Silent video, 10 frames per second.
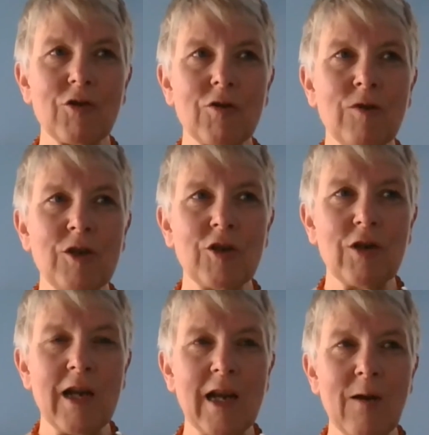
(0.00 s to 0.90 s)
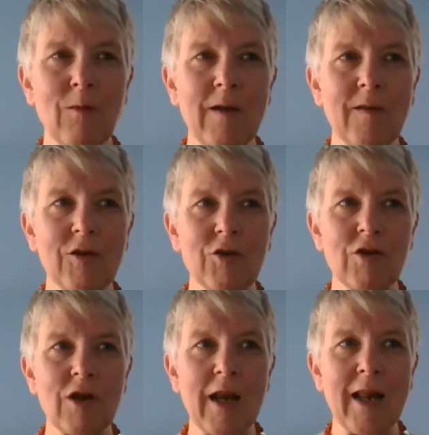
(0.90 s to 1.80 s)
which in ways that
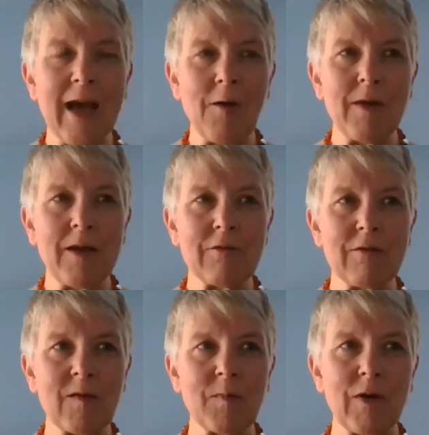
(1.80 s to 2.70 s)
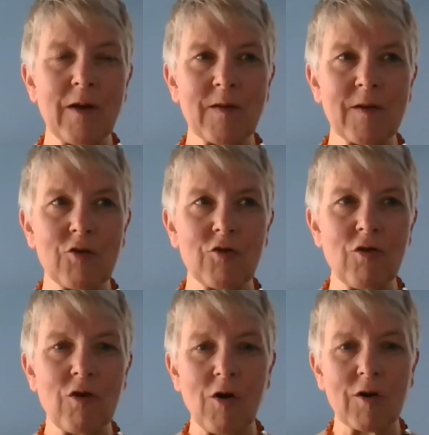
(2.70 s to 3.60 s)
allow men to express and
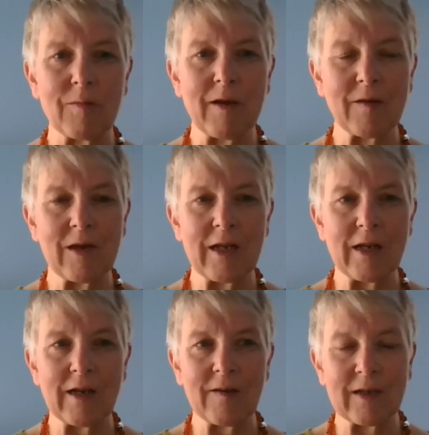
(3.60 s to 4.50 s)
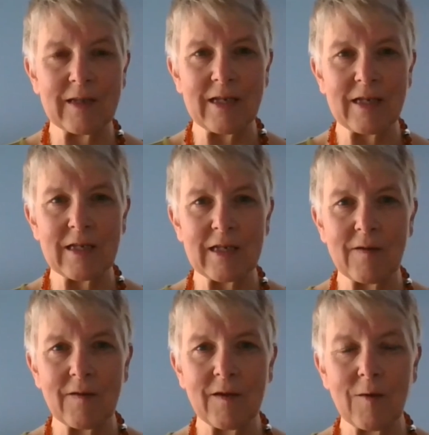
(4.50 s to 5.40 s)
draw on masculinized
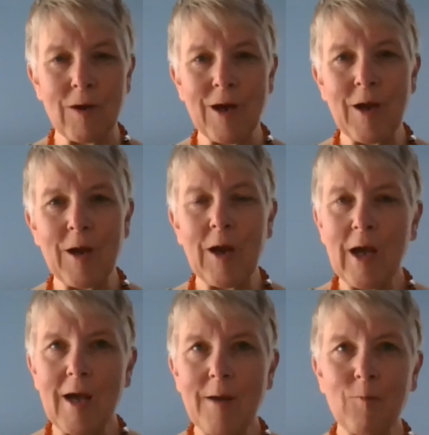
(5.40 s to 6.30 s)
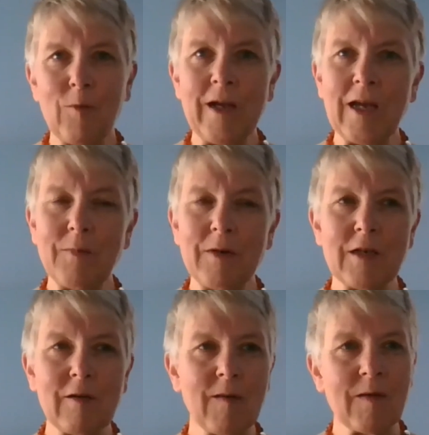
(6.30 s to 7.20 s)
identities. So we had been
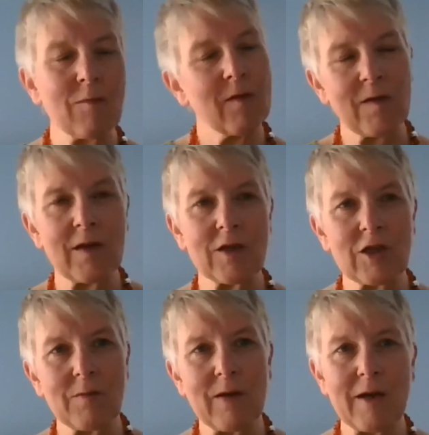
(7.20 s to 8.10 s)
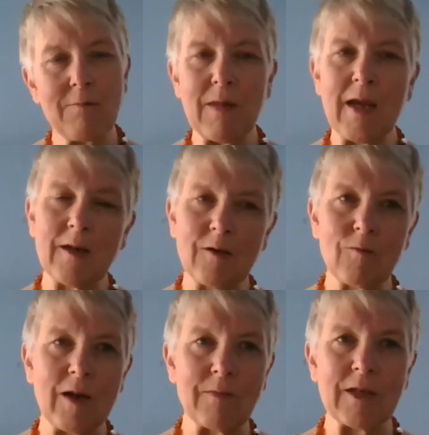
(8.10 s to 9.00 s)
doing some research about men and
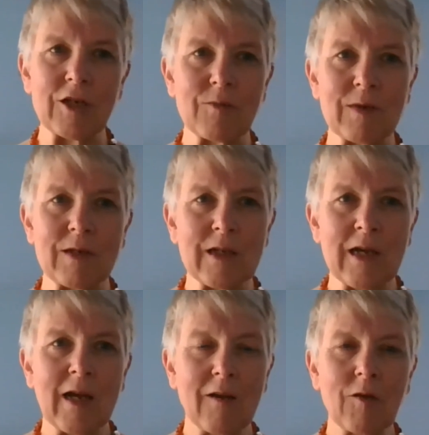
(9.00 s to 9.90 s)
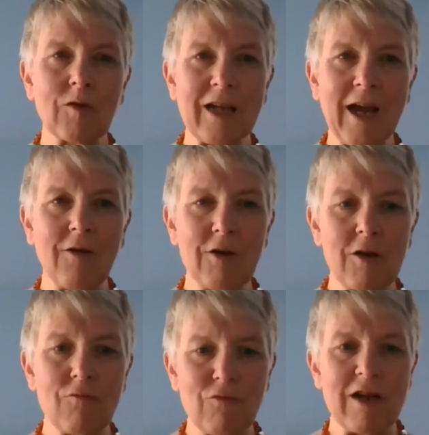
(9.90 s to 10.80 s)
weight management and thought, how do
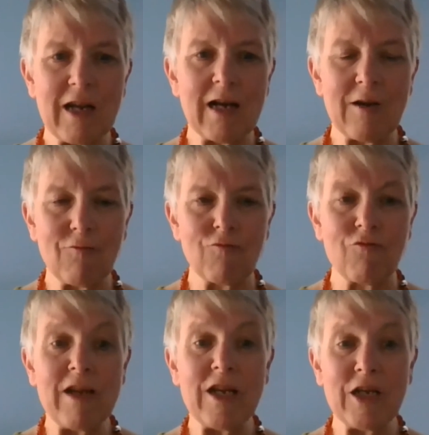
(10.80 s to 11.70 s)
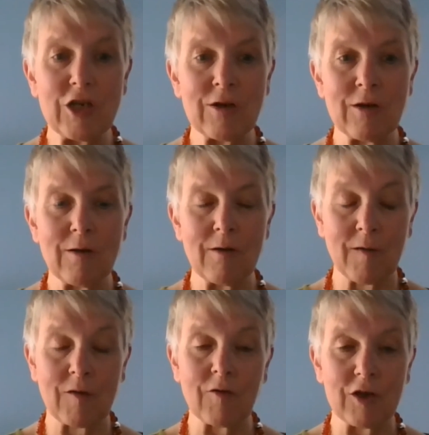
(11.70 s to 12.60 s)
you really reach
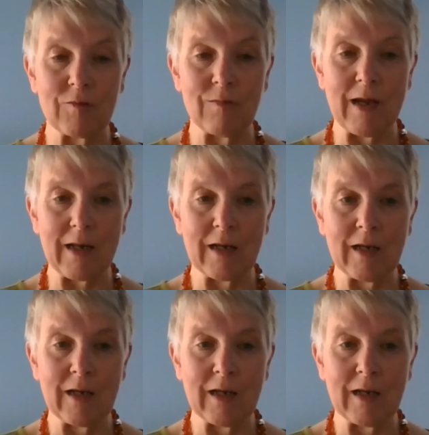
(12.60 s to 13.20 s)
Scottish men